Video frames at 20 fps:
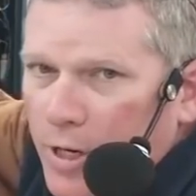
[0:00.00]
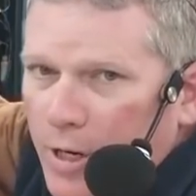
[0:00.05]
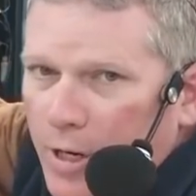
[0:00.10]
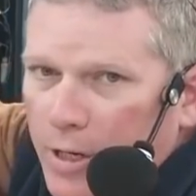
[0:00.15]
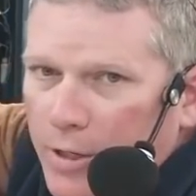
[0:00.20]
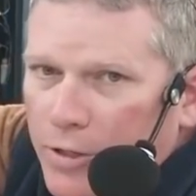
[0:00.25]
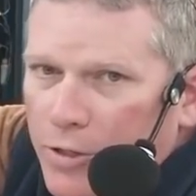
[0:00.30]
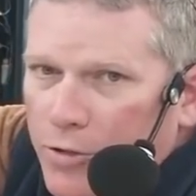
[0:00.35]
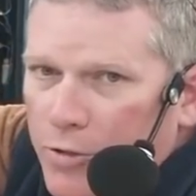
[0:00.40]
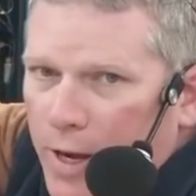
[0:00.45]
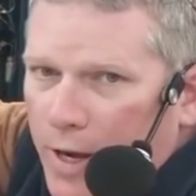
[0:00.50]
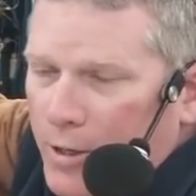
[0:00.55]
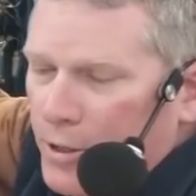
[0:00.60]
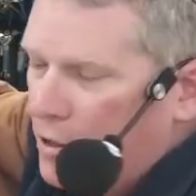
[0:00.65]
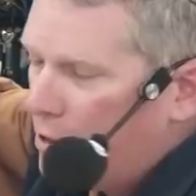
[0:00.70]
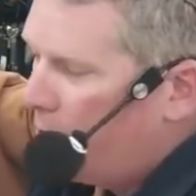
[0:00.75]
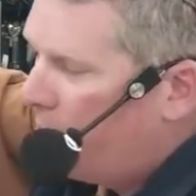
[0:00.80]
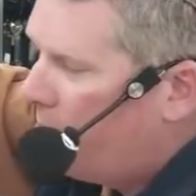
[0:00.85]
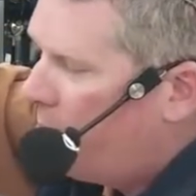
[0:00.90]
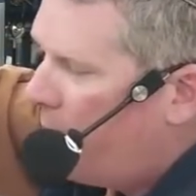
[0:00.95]
an
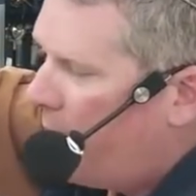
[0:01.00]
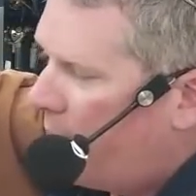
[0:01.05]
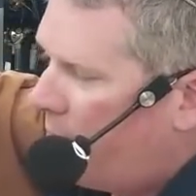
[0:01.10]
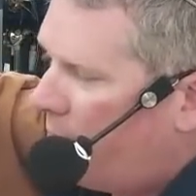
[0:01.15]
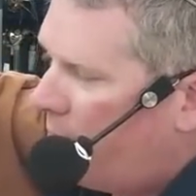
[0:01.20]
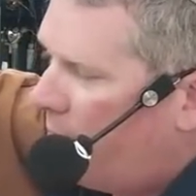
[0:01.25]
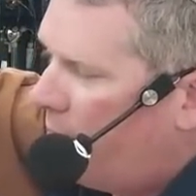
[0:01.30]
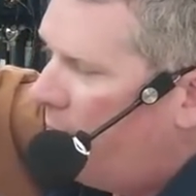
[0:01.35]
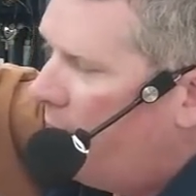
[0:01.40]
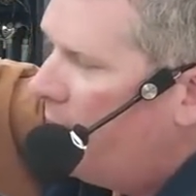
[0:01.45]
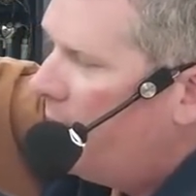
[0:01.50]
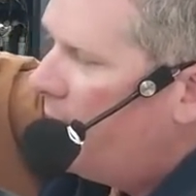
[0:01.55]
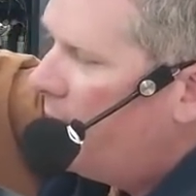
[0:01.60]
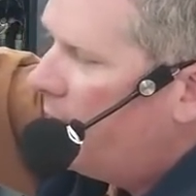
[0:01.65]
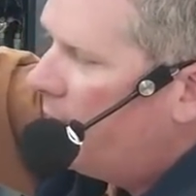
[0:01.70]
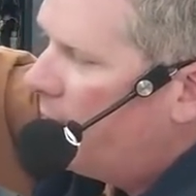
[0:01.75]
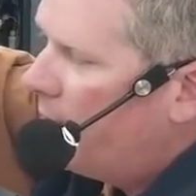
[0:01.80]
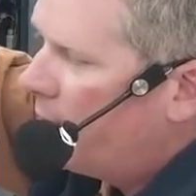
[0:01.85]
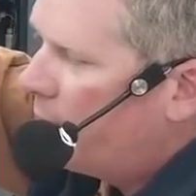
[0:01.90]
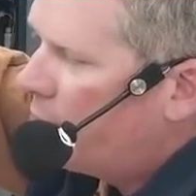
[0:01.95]
extraction method
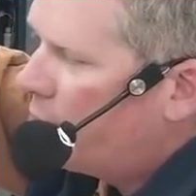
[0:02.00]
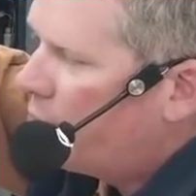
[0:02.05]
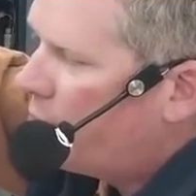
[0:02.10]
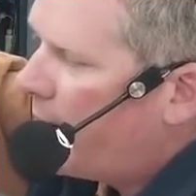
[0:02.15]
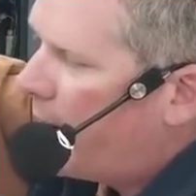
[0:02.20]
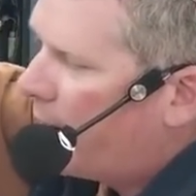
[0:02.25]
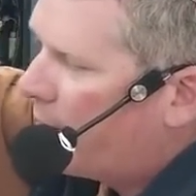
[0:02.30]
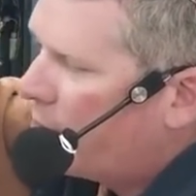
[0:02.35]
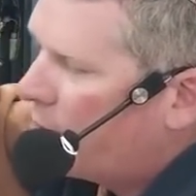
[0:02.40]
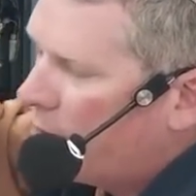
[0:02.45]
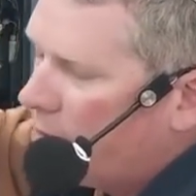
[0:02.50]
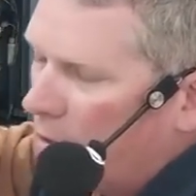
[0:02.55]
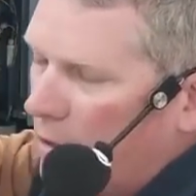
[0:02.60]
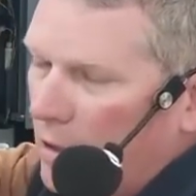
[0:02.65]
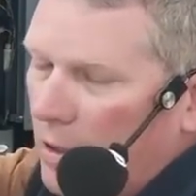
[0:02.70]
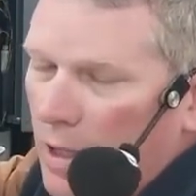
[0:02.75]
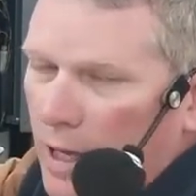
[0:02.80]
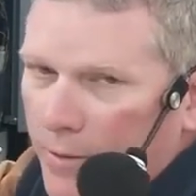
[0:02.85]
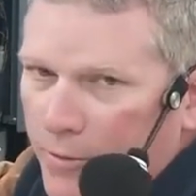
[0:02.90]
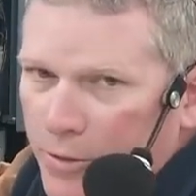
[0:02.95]
that extracts
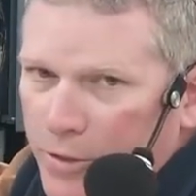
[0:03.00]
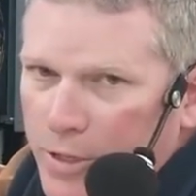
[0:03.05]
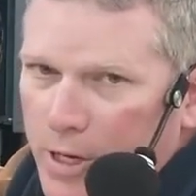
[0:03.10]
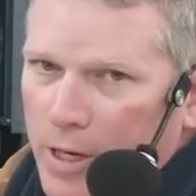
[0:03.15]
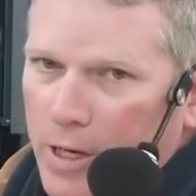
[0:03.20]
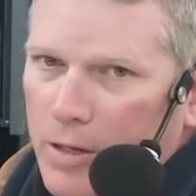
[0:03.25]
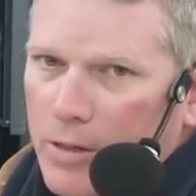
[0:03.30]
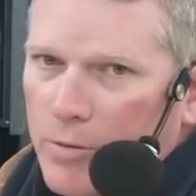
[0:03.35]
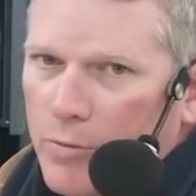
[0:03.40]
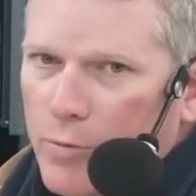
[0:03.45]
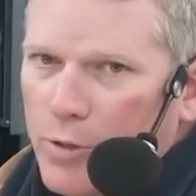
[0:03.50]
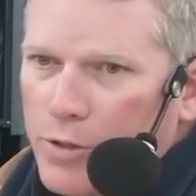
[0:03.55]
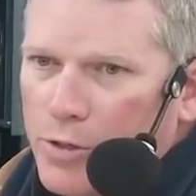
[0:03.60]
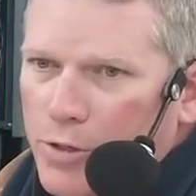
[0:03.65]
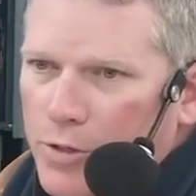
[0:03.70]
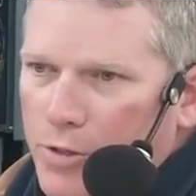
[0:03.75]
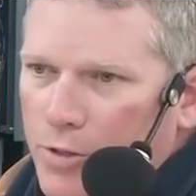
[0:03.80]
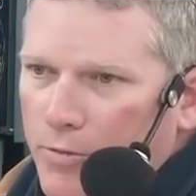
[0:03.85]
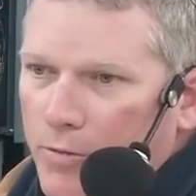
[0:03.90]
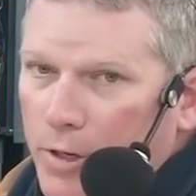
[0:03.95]
glyphosate, which
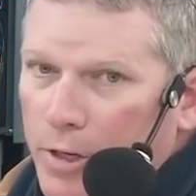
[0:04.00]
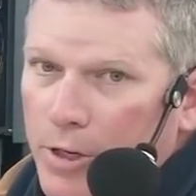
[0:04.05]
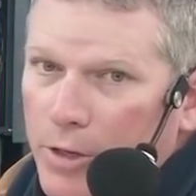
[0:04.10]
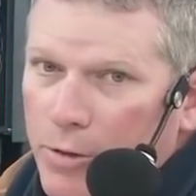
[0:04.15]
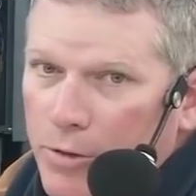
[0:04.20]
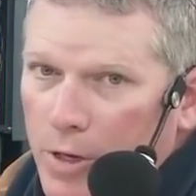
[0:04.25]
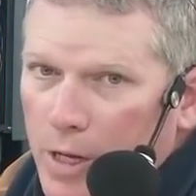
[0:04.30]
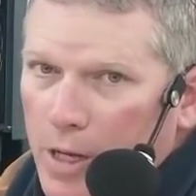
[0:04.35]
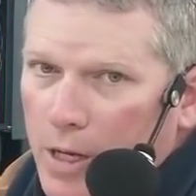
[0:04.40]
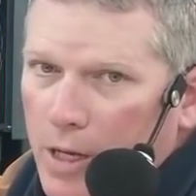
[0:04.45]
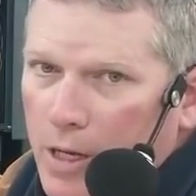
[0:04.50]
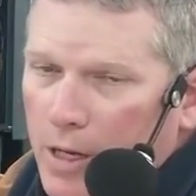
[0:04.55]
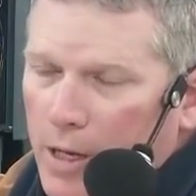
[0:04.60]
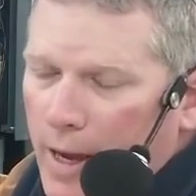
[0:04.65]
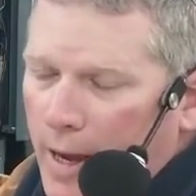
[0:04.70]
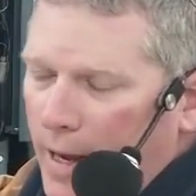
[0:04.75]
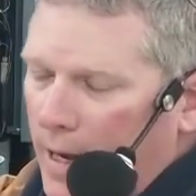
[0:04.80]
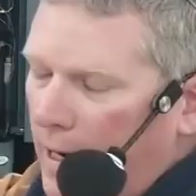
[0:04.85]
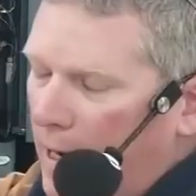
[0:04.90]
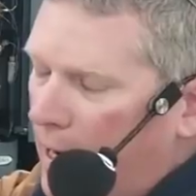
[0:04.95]
is a very unique
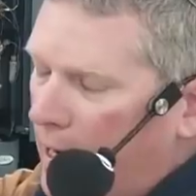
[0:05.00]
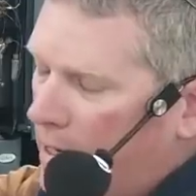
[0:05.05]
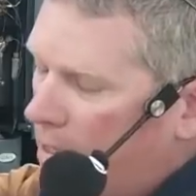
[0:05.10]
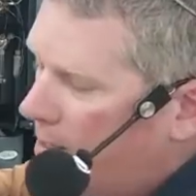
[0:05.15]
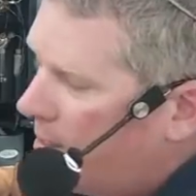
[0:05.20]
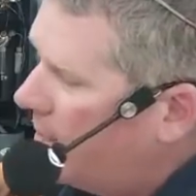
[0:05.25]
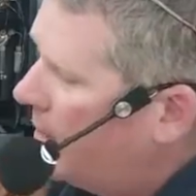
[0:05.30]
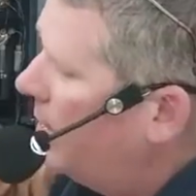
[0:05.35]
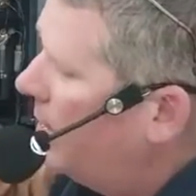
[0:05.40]
analyte.